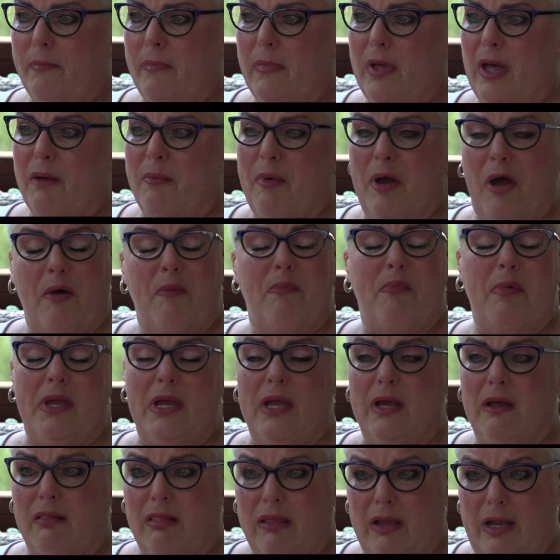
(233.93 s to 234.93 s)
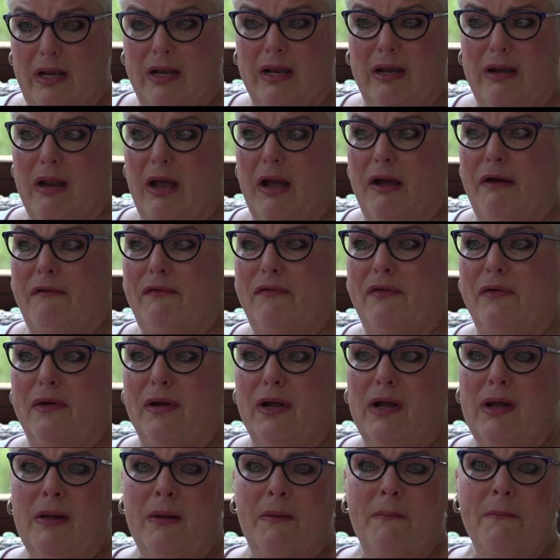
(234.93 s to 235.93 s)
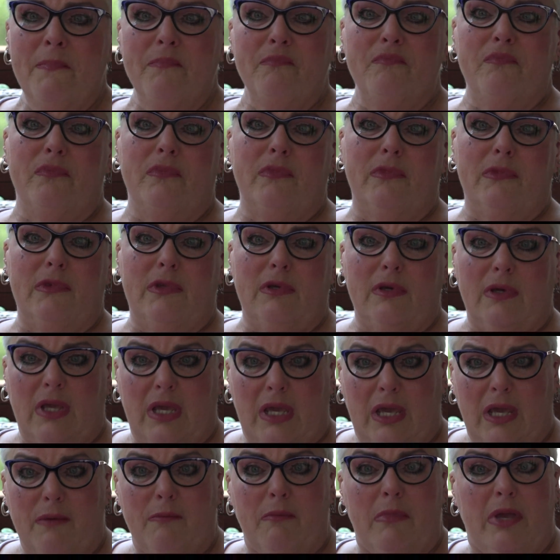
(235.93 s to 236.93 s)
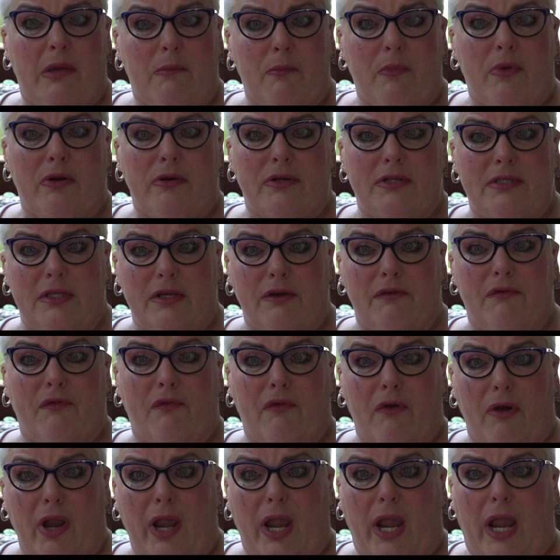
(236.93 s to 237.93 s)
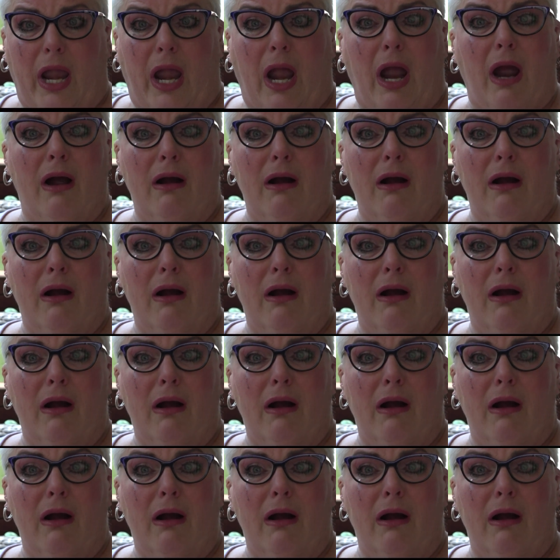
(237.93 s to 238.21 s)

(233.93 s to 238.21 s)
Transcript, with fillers: about being clean enough to keep me MRSA free.